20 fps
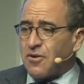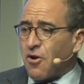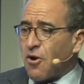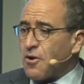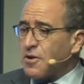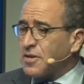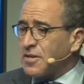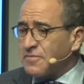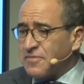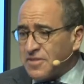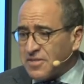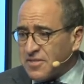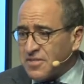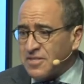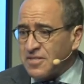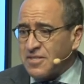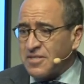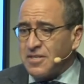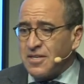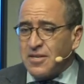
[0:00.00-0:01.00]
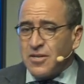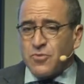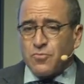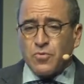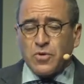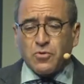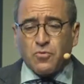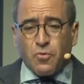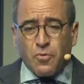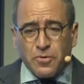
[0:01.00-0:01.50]
uh, archivists,
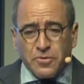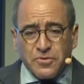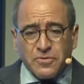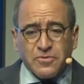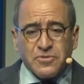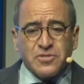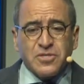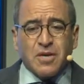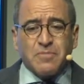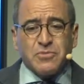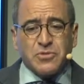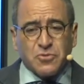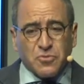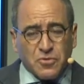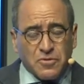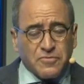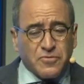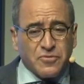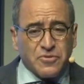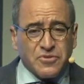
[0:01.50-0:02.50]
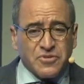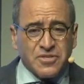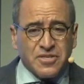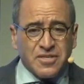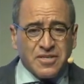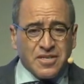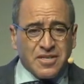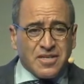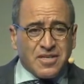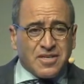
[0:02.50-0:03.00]
recorders,
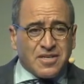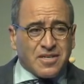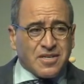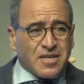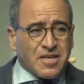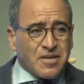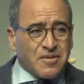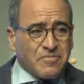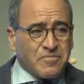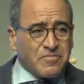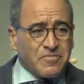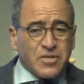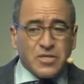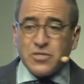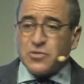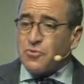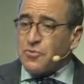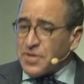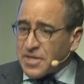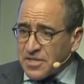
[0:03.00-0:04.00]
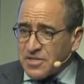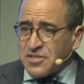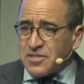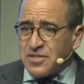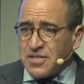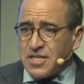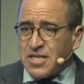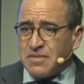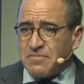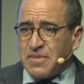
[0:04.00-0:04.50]
observers, um,
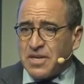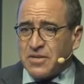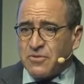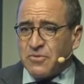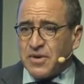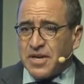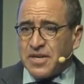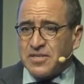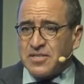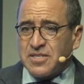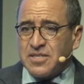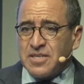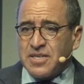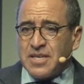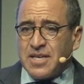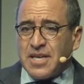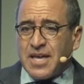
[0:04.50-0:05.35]
historians in many ways.